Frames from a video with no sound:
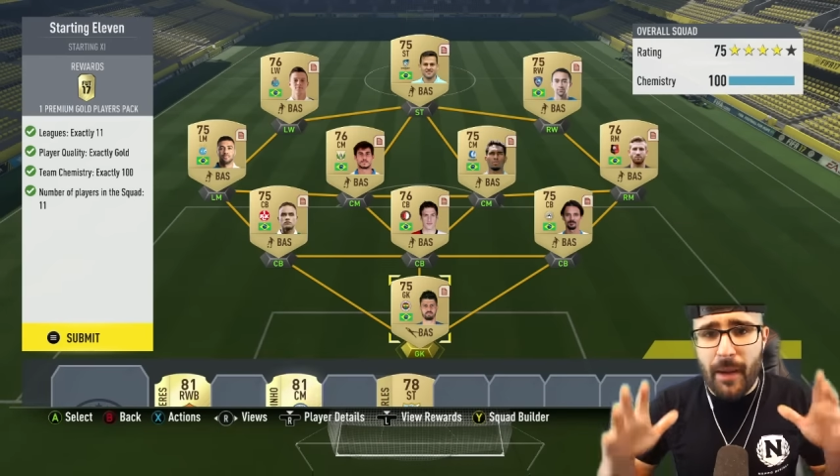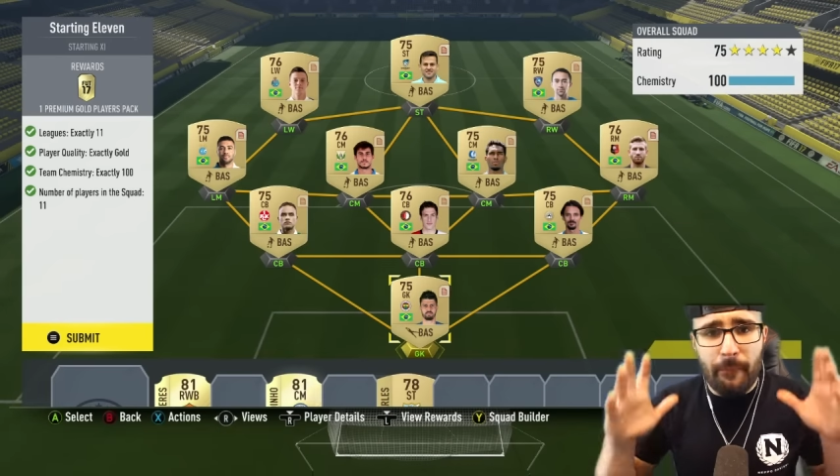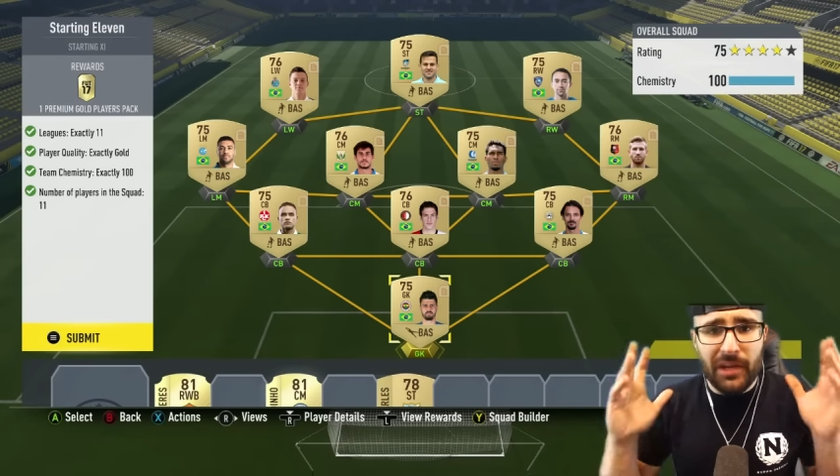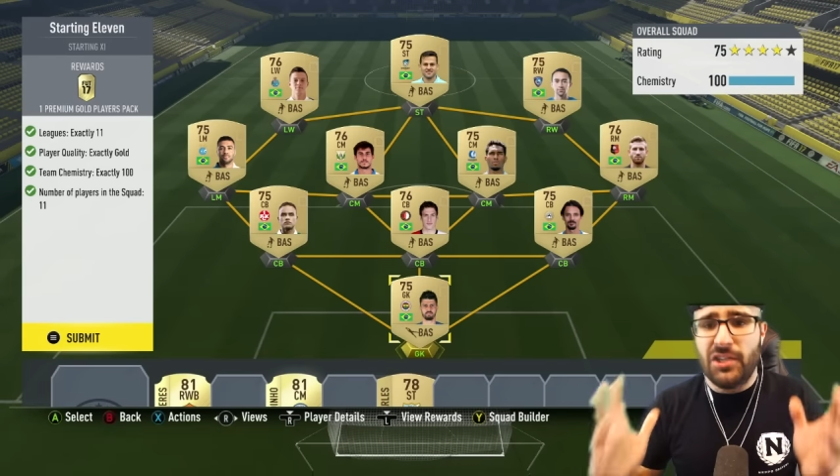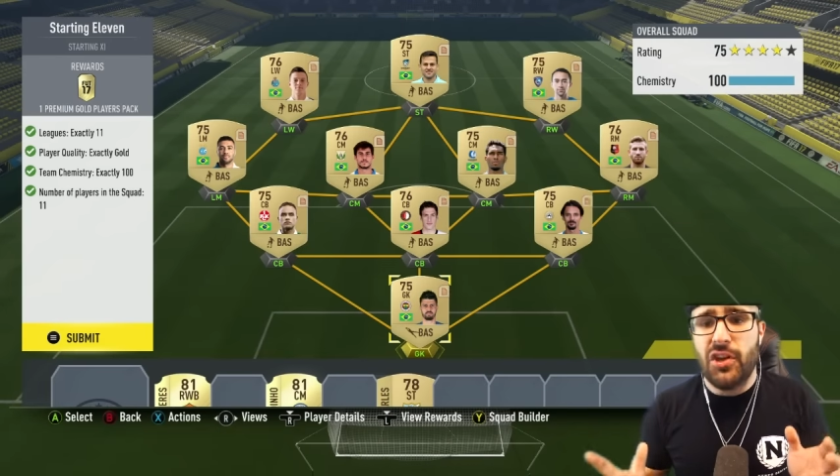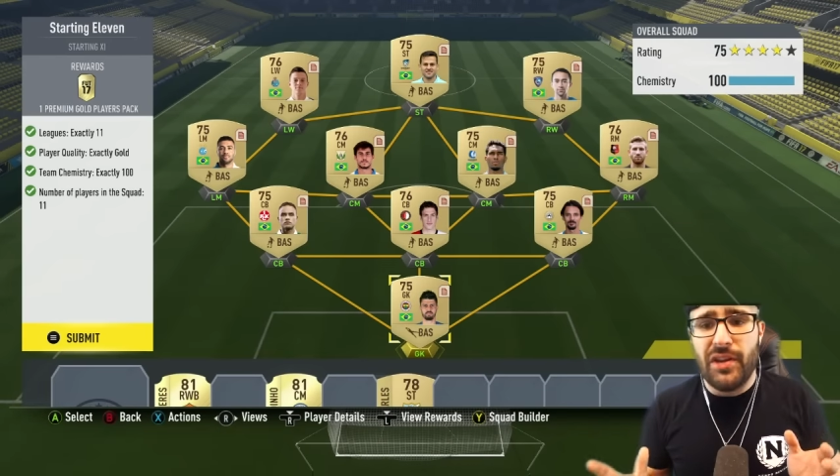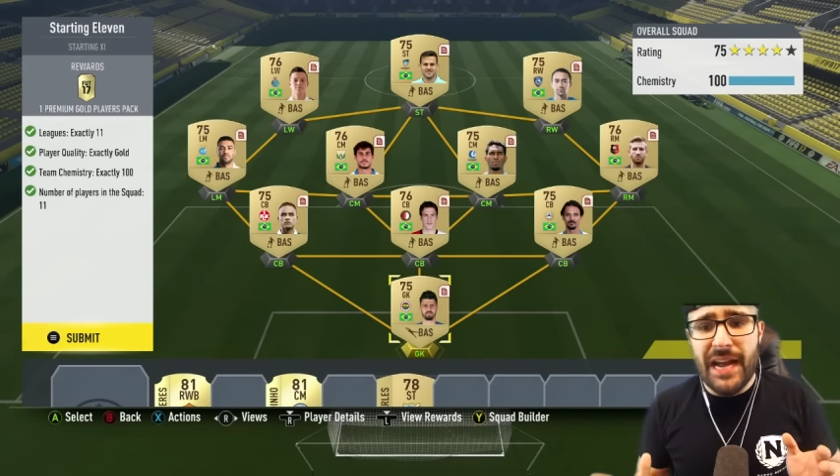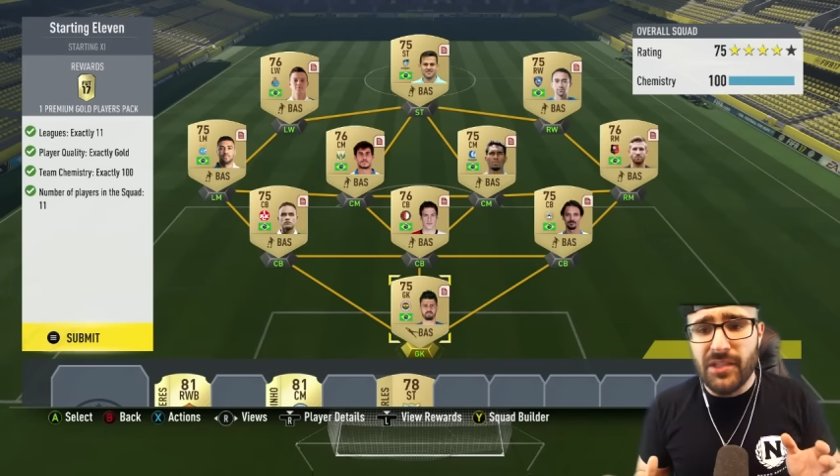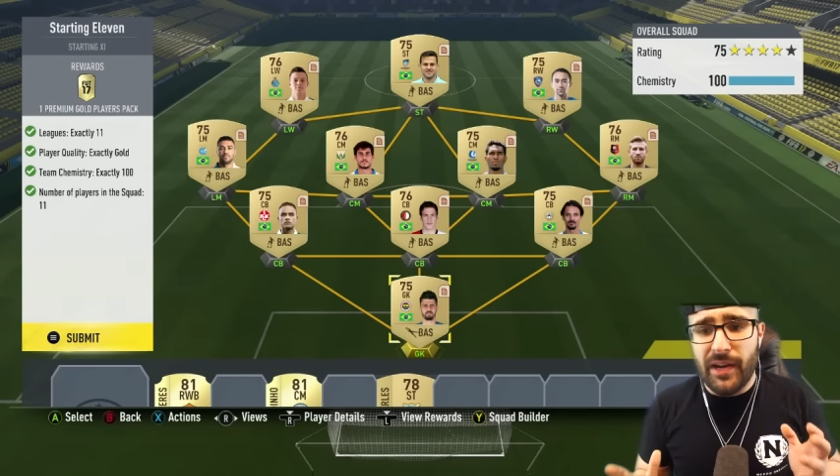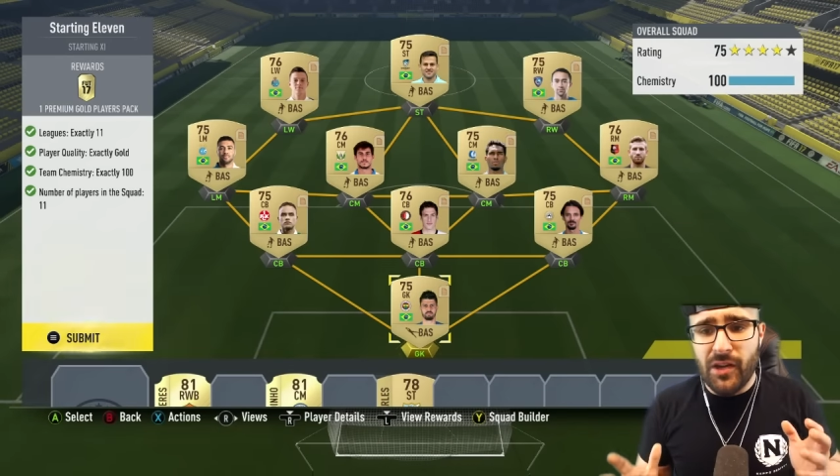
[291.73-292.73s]
I'm pretty sure you
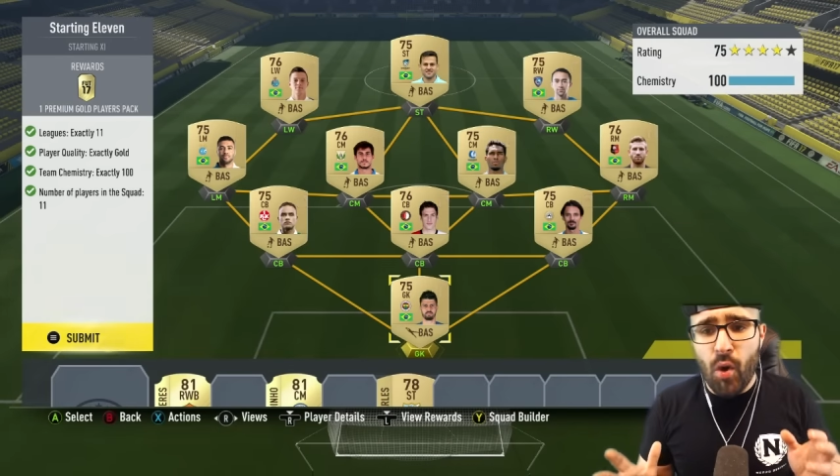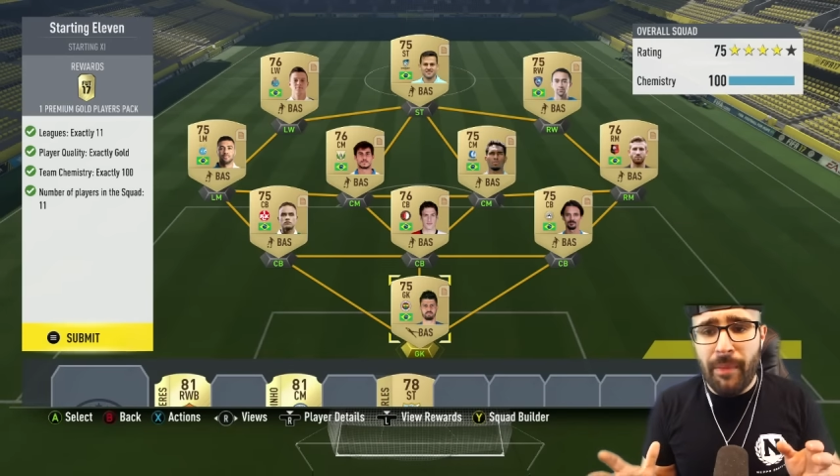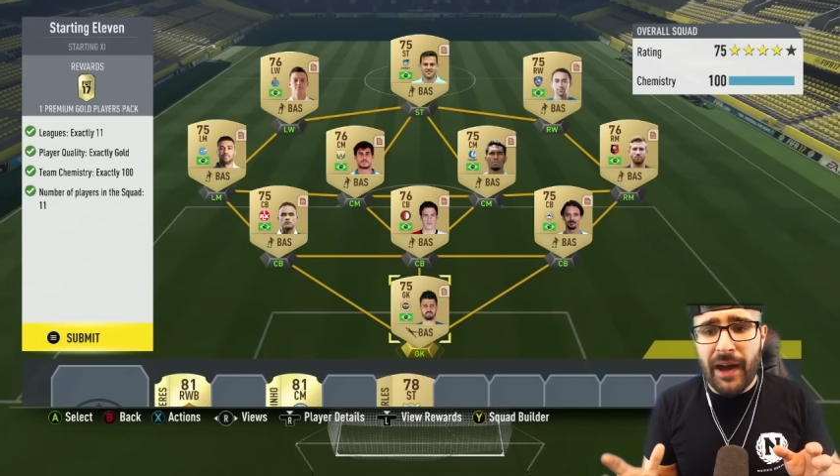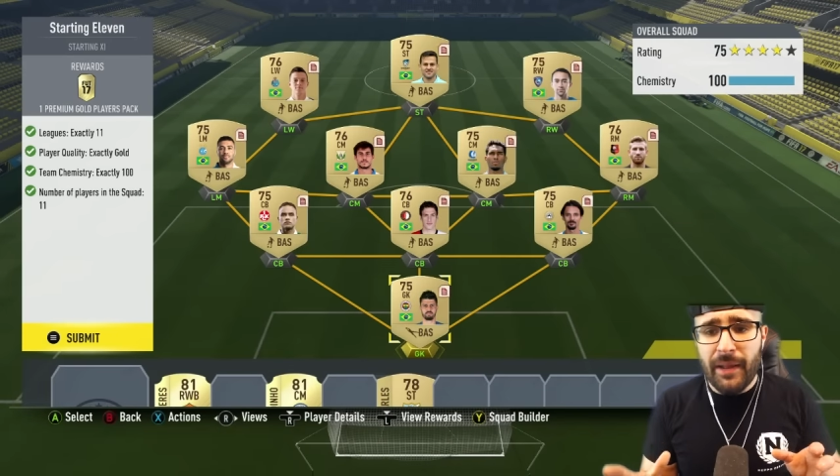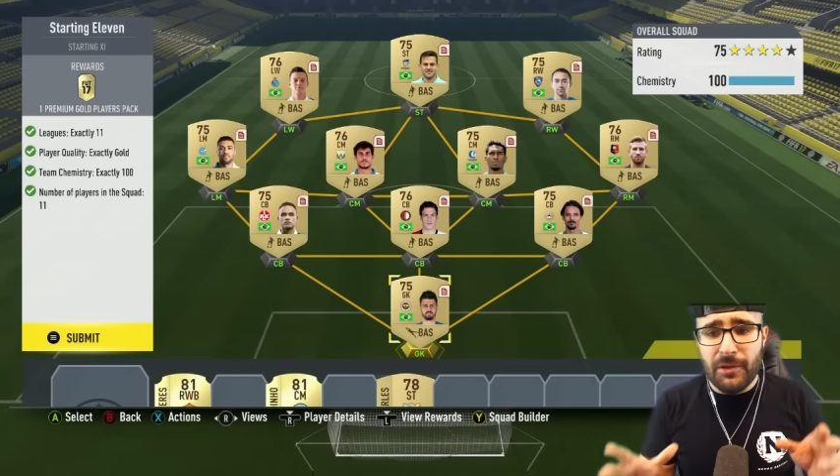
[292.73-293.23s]
guys already know about it,